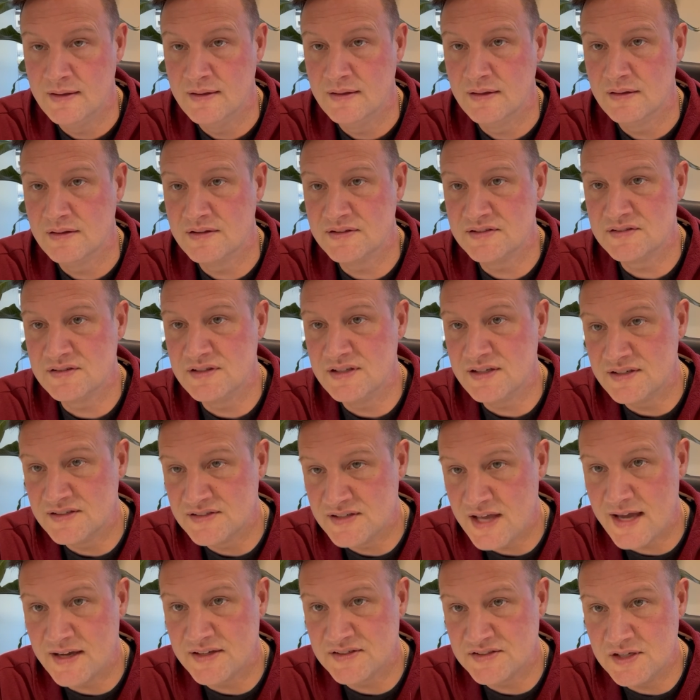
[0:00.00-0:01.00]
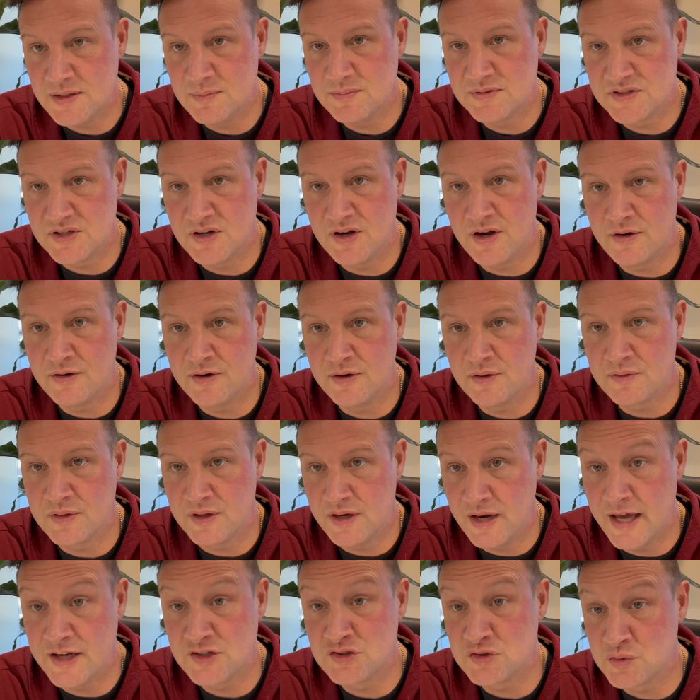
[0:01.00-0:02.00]
This is the exact same scenario that
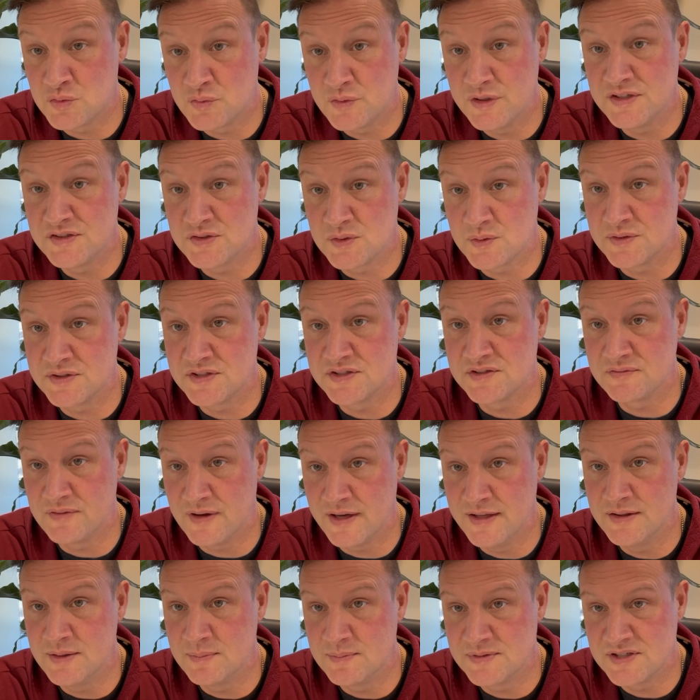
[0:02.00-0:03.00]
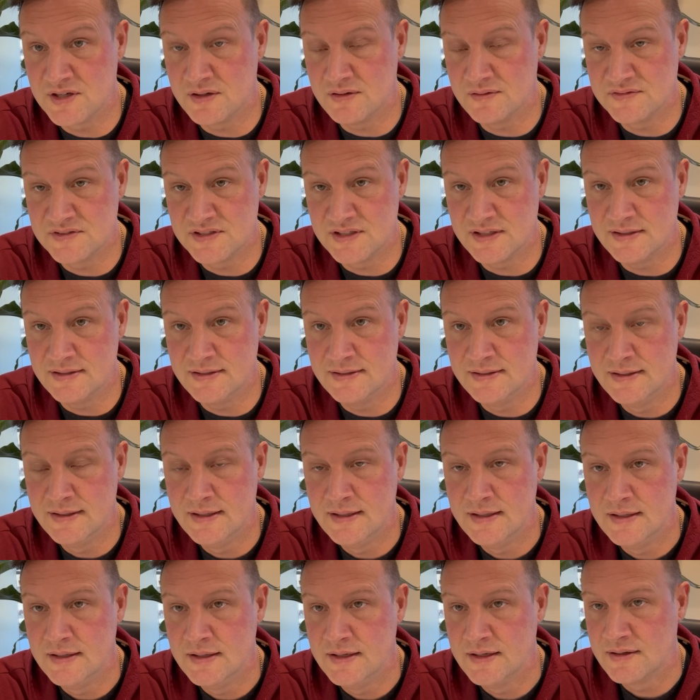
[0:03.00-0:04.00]
natural resources find themselves in.
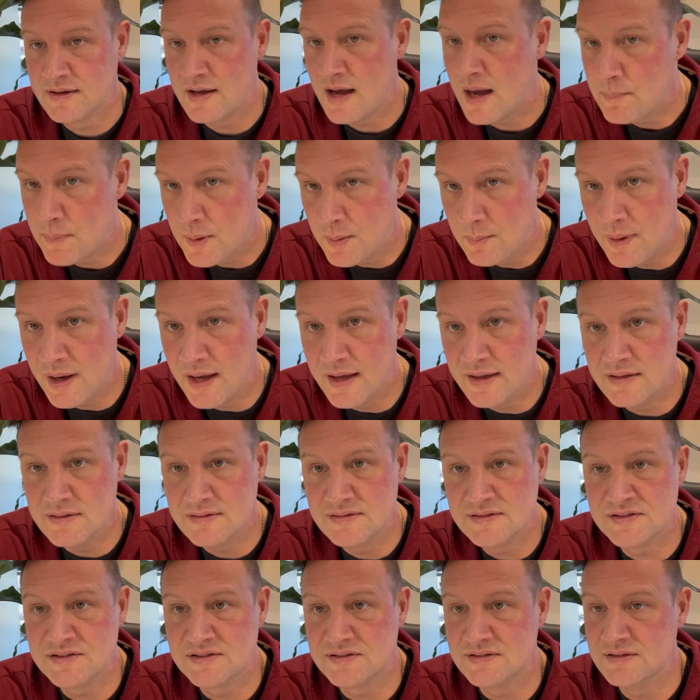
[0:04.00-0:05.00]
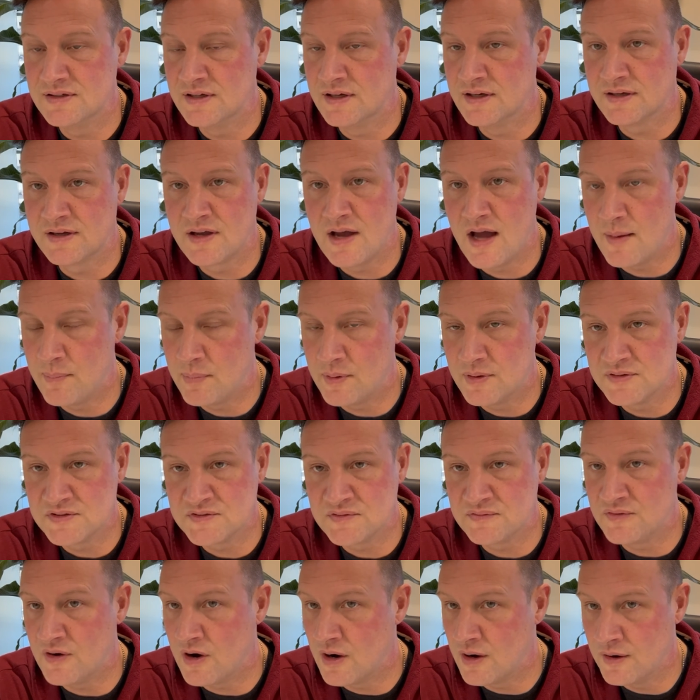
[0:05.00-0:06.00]
Copper mines, copper is
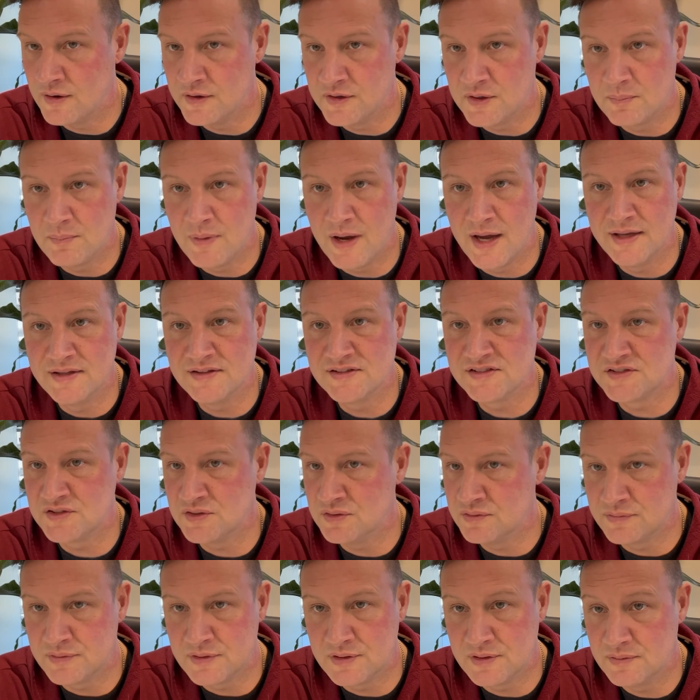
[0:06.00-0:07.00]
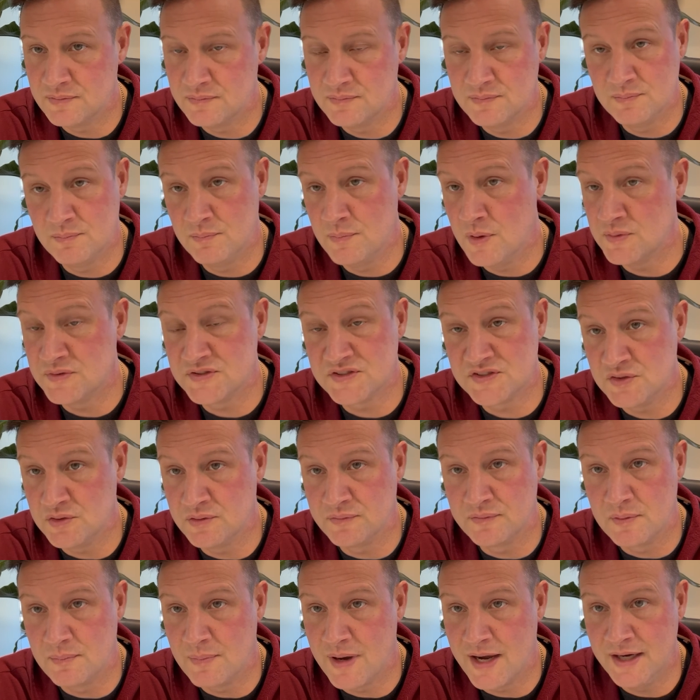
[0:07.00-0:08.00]
far undermined. Silver, most
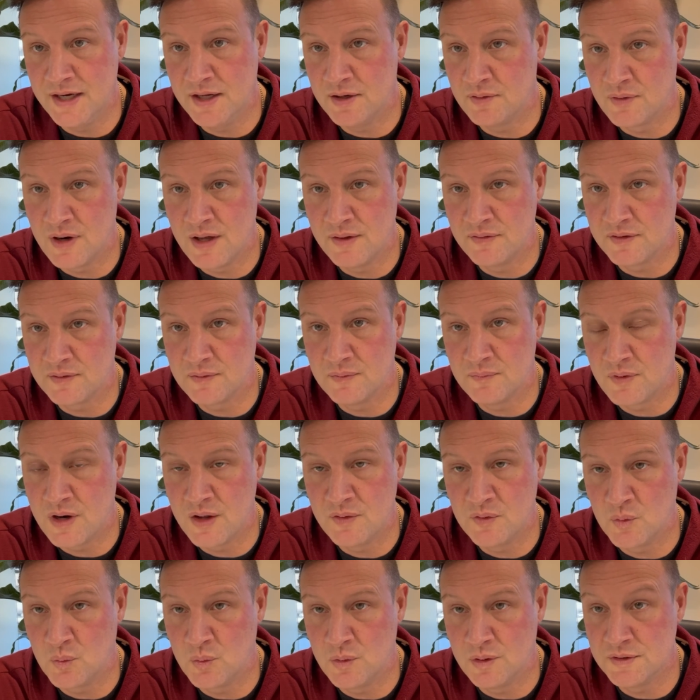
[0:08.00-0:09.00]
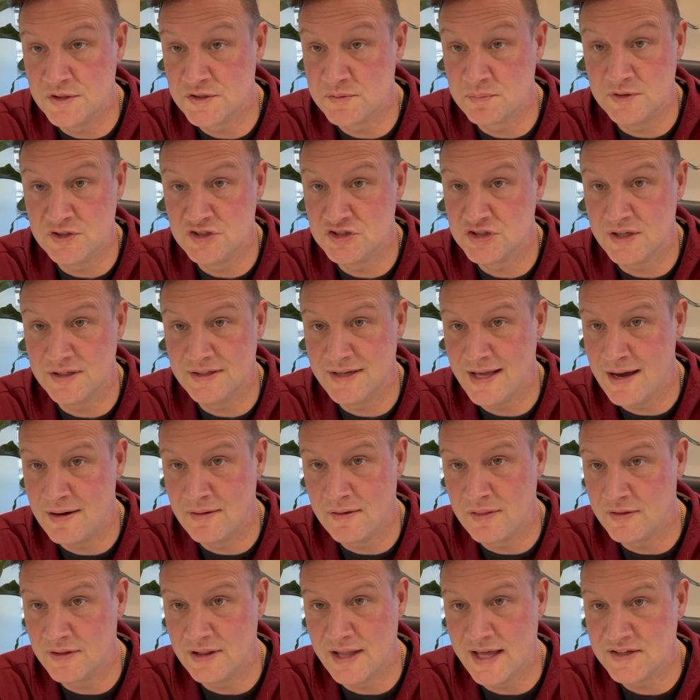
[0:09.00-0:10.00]
silver mining around the world has been shut down
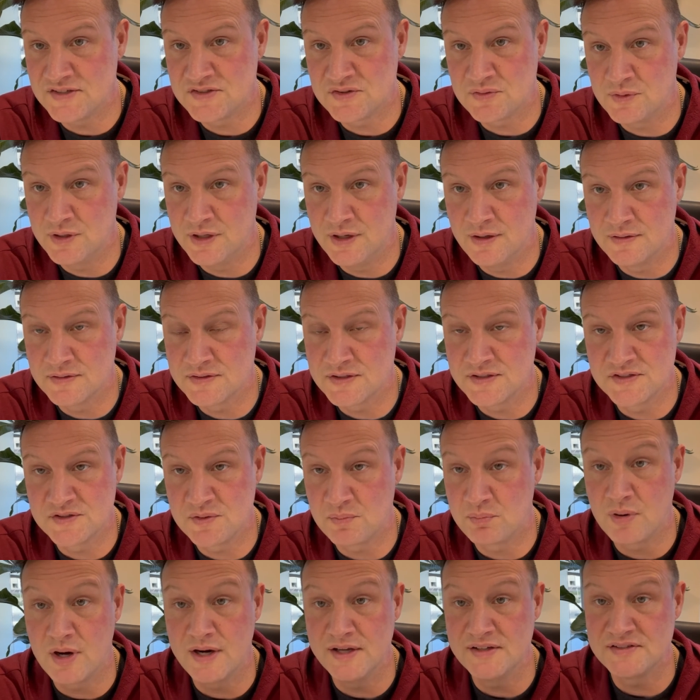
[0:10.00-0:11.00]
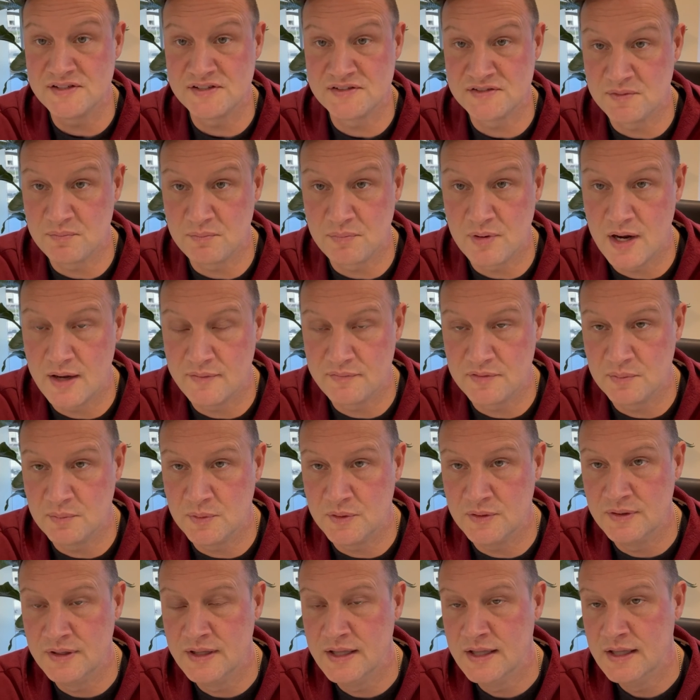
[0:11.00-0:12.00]
in the last 3 years because the price isn't profitable.